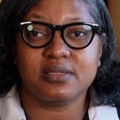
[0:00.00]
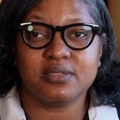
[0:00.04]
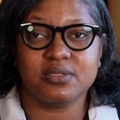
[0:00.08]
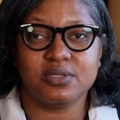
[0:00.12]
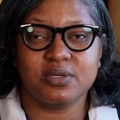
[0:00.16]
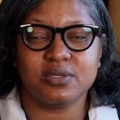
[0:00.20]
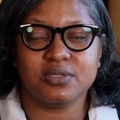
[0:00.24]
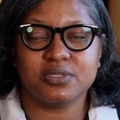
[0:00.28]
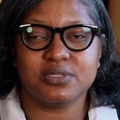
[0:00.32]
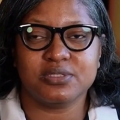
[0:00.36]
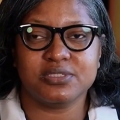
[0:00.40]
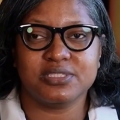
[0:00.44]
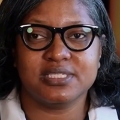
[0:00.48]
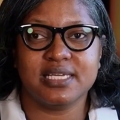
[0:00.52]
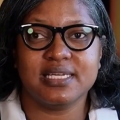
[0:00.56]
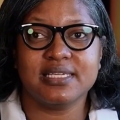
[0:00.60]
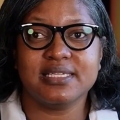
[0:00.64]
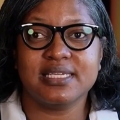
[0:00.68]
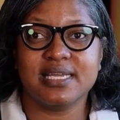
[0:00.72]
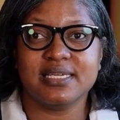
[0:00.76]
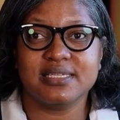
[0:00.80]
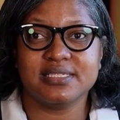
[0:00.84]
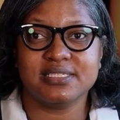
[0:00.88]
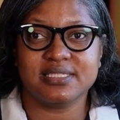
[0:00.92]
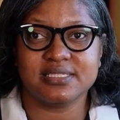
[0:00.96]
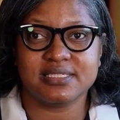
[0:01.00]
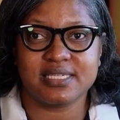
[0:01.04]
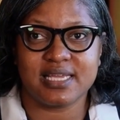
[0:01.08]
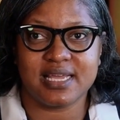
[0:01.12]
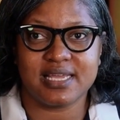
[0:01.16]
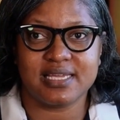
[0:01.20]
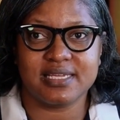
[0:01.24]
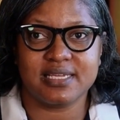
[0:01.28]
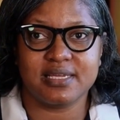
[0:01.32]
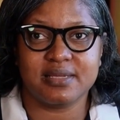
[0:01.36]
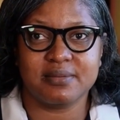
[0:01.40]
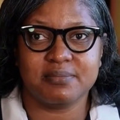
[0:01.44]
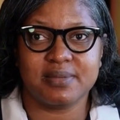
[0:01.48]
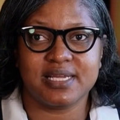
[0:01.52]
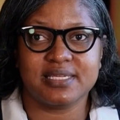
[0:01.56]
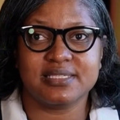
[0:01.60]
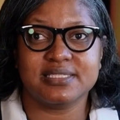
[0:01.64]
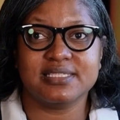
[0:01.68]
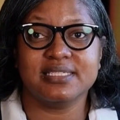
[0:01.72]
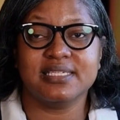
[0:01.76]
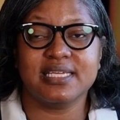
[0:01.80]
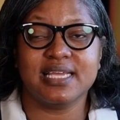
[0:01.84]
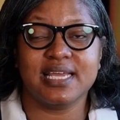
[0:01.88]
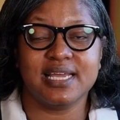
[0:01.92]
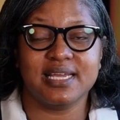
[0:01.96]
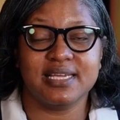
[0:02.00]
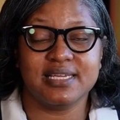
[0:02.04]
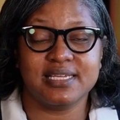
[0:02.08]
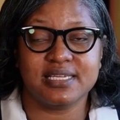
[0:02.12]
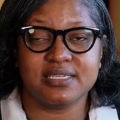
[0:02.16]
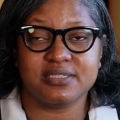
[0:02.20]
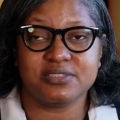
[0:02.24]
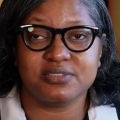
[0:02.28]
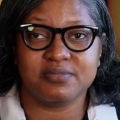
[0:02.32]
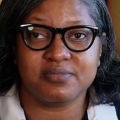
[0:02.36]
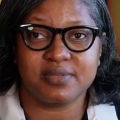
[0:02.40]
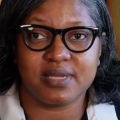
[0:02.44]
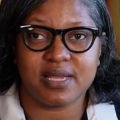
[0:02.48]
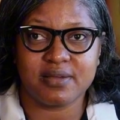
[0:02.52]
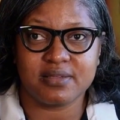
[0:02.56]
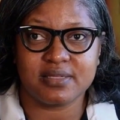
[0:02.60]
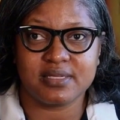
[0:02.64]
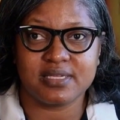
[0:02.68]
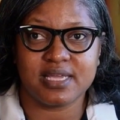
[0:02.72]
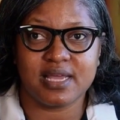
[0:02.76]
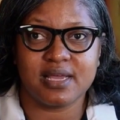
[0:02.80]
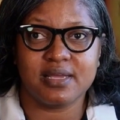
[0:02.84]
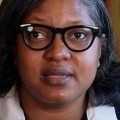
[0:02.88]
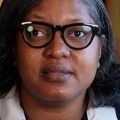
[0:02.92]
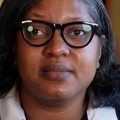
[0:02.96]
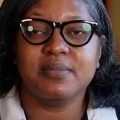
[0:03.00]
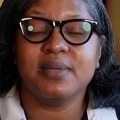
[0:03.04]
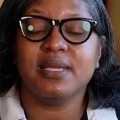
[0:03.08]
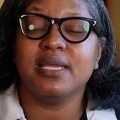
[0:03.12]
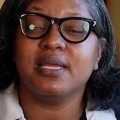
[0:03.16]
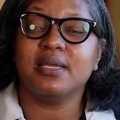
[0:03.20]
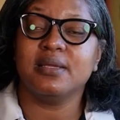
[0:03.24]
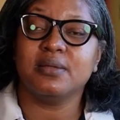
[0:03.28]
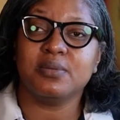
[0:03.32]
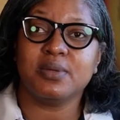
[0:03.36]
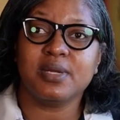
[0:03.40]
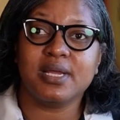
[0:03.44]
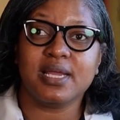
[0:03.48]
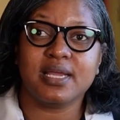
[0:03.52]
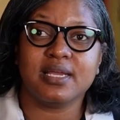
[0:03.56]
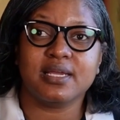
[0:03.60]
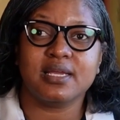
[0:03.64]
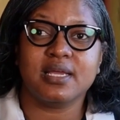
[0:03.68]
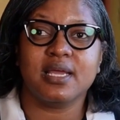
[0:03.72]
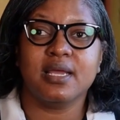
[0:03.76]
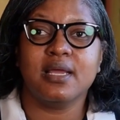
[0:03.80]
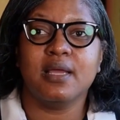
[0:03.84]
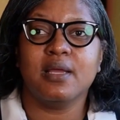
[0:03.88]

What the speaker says: girl, you said that just like everybody just got extra $500 laying around.